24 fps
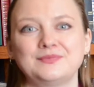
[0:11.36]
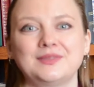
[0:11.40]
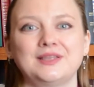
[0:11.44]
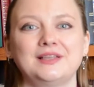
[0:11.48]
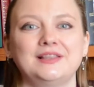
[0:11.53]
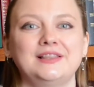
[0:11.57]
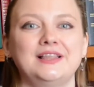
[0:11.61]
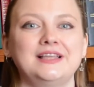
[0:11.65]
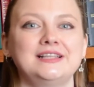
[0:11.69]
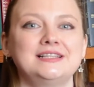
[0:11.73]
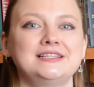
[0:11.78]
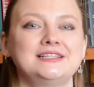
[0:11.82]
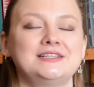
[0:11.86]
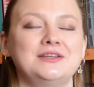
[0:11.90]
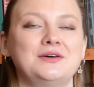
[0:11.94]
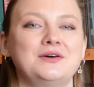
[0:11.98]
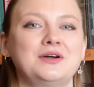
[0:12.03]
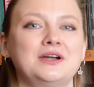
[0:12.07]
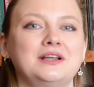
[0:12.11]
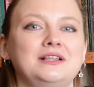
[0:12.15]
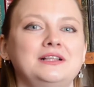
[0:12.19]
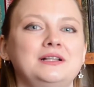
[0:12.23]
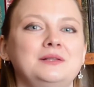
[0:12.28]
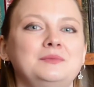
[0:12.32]
Let's
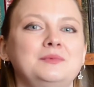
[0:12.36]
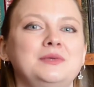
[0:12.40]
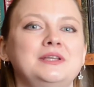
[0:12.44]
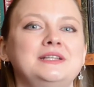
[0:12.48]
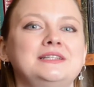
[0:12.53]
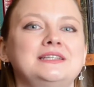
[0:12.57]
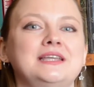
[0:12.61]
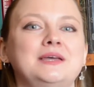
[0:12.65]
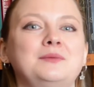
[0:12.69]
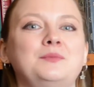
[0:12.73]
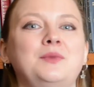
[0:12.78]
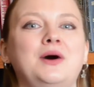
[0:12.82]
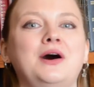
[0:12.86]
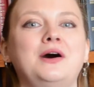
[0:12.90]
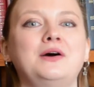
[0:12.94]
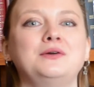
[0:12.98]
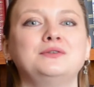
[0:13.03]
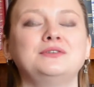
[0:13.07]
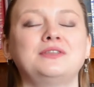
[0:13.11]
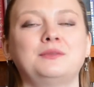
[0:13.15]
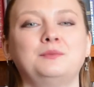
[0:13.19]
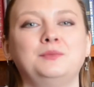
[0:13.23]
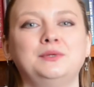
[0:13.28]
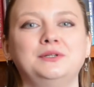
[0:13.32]
talk a little bit
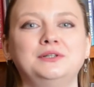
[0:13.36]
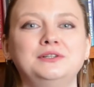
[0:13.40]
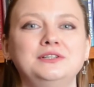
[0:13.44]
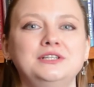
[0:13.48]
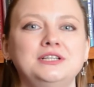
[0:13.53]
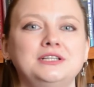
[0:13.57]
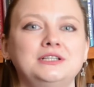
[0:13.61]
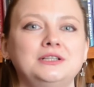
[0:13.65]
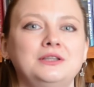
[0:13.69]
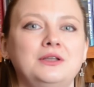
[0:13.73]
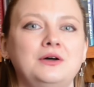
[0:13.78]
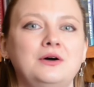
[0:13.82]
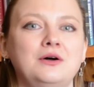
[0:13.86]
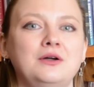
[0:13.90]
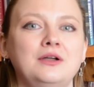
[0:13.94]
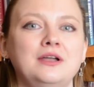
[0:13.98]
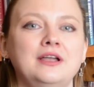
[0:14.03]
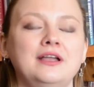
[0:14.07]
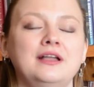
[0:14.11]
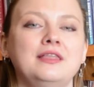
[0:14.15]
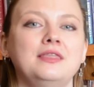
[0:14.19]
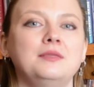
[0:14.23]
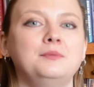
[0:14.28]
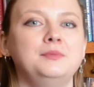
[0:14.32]
about the periodic law,
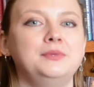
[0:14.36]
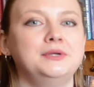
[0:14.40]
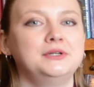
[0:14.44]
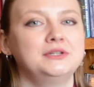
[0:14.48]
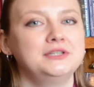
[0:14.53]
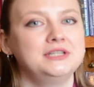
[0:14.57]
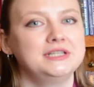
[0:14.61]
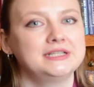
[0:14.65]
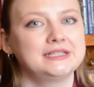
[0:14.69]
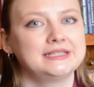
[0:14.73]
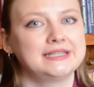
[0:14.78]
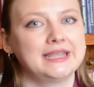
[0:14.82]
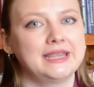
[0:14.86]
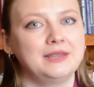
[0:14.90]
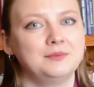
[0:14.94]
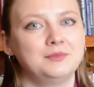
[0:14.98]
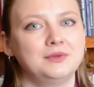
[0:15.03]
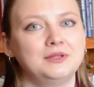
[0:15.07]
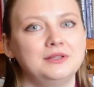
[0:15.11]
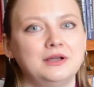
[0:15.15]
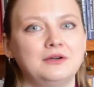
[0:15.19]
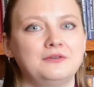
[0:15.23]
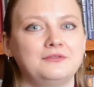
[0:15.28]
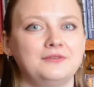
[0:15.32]
the periodic
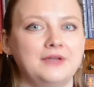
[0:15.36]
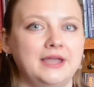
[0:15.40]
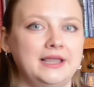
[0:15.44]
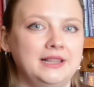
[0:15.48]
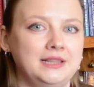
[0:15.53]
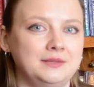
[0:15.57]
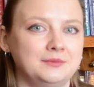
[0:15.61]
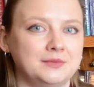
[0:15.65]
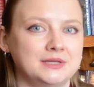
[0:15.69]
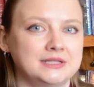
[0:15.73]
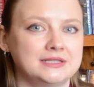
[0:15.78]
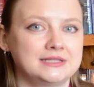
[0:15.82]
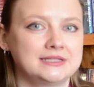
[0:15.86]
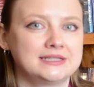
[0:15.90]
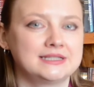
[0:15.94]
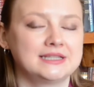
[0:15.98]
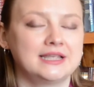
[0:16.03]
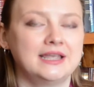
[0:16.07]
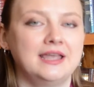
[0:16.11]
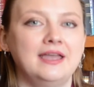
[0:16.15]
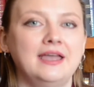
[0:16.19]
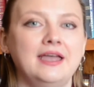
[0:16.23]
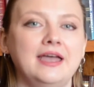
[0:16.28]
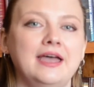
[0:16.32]
table of elements,
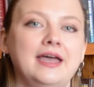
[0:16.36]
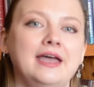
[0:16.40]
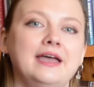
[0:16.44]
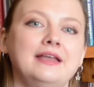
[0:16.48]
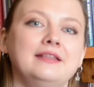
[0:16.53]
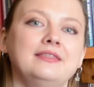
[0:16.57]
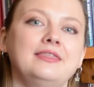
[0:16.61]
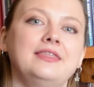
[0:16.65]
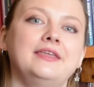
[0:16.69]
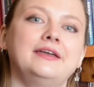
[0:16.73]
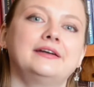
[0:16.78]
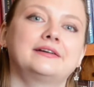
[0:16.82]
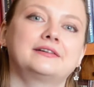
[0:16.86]
and their